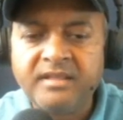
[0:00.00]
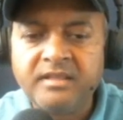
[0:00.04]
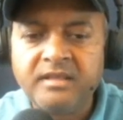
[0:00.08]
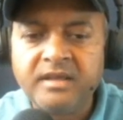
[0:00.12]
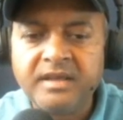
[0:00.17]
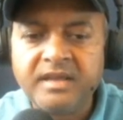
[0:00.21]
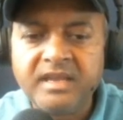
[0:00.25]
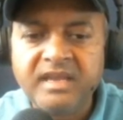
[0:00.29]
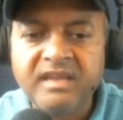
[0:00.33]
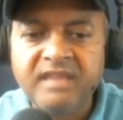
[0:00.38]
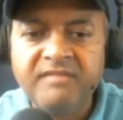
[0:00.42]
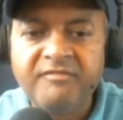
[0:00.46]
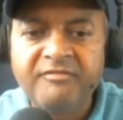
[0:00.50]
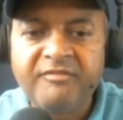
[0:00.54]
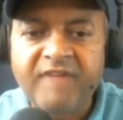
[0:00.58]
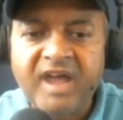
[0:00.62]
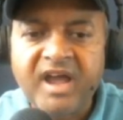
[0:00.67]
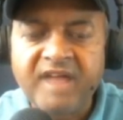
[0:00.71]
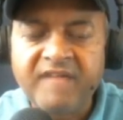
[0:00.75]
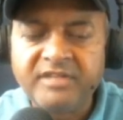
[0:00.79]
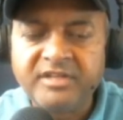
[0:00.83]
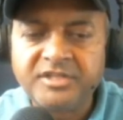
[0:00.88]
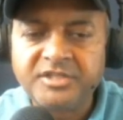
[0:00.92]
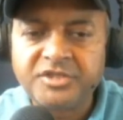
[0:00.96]
the
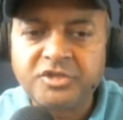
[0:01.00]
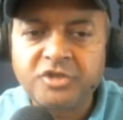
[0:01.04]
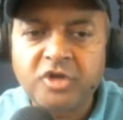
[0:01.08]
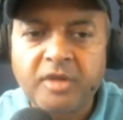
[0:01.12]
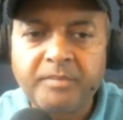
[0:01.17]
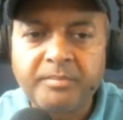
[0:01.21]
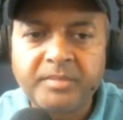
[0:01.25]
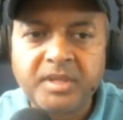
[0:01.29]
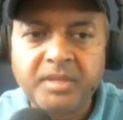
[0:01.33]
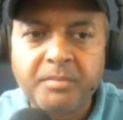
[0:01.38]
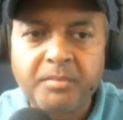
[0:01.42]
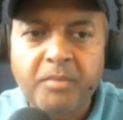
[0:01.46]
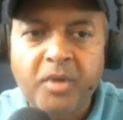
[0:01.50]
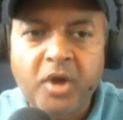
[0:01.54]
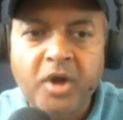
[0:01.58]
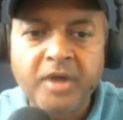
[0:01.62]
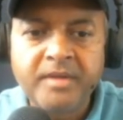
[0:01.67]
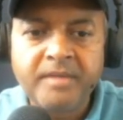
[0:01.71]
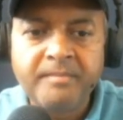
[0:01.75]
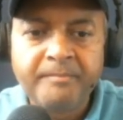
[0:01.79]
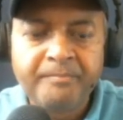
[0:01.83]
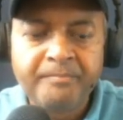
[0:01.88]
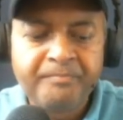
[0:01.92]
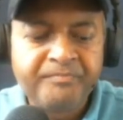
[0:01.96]
e5 and stop the pawn.